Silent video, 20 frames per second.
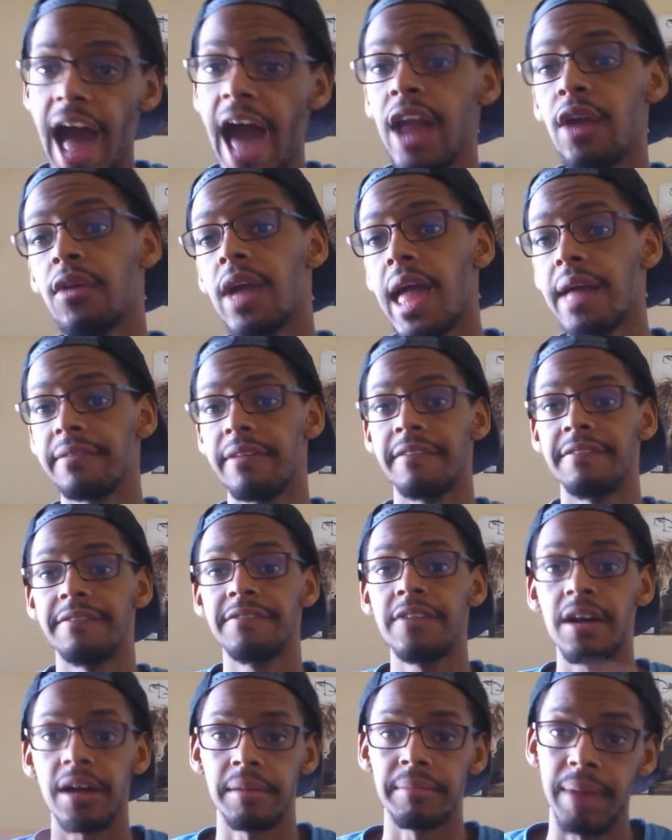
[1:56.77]
I don't give a
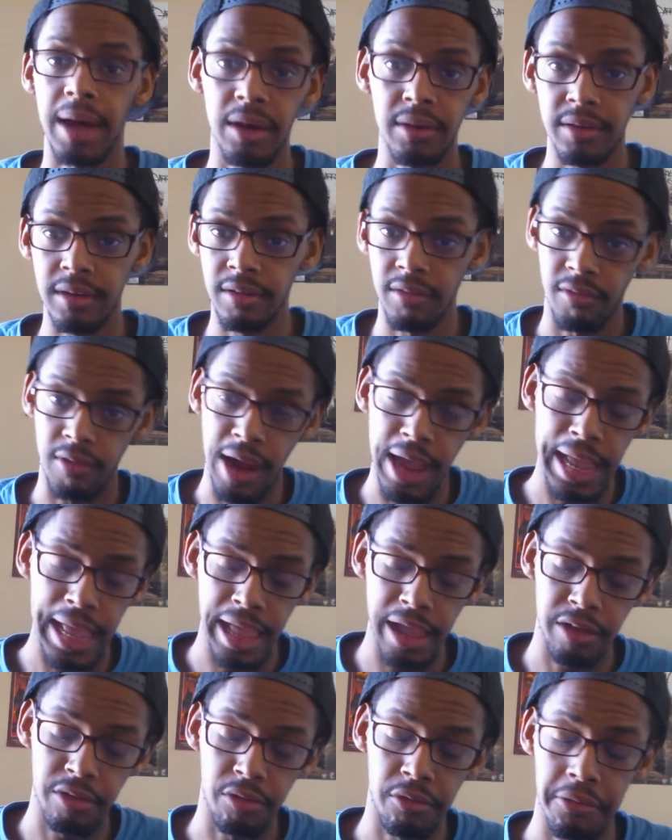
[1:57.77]
fuck about
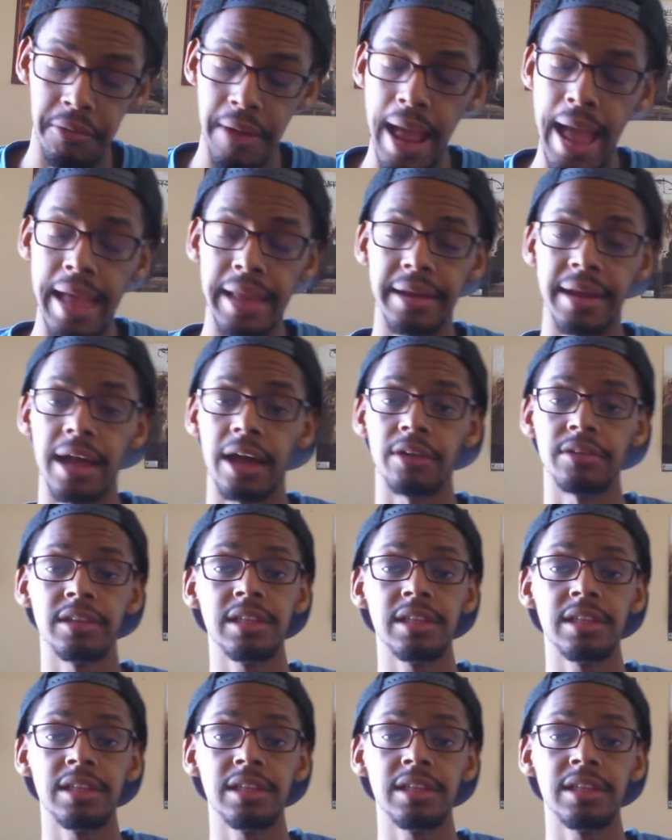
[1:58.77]
right now.